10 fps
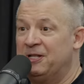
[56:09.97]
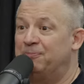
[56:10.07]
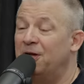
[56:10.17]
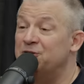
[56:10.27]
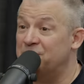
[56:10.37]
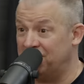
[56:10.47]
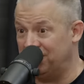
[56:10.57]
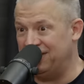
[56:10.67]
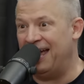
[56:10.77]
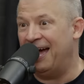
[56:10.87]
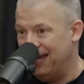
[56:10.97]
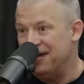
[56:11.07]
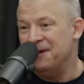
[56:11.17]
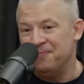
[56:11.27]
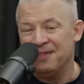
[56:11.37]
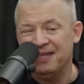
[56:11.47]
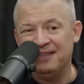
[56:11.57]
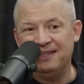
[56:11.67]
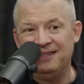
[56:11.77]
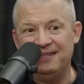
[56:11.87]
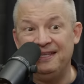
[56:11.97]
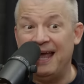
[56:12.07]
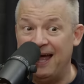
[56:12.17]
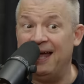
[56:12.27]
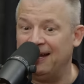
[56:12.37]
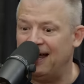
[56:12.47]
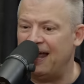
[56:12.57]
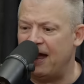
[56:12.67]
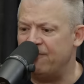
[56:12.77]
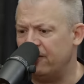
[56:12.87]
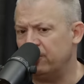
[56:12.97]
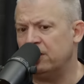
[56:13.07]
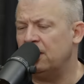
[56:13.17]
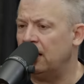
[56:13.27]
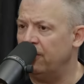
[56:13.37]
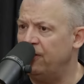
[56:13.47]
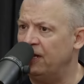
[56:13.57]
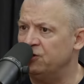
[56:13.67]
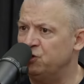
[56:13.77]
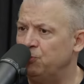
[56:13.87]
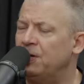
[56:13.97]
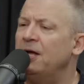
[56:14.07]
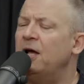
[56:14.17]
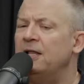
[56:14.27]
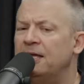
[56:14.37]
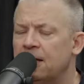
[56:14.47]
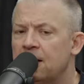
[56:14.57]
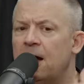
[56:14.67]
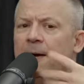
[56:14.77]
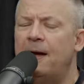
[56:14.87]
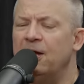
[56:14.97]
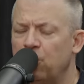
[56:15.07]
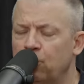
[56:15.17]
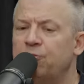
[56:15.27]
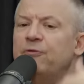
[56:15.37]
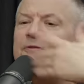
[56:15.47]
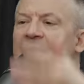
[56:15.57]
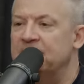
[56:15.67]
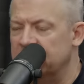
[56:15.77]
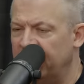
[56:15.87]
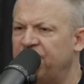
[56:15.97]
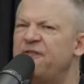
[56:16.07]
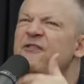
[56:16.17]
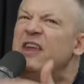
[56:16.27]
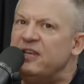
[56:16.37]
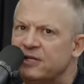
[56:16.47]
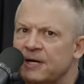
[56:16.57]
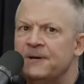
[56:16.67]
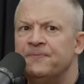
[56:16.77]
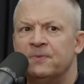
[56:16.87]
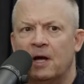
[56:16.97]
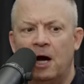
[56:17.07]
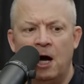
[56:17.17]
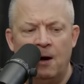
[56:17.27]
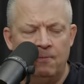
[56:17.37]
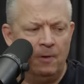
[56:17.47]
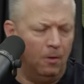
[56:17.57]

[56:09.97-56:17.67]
the pleasure center. Yeah, yeah, it's wild. Yeah, and I have that with a lot of things too. But I, I like I, I go through phases like feet um,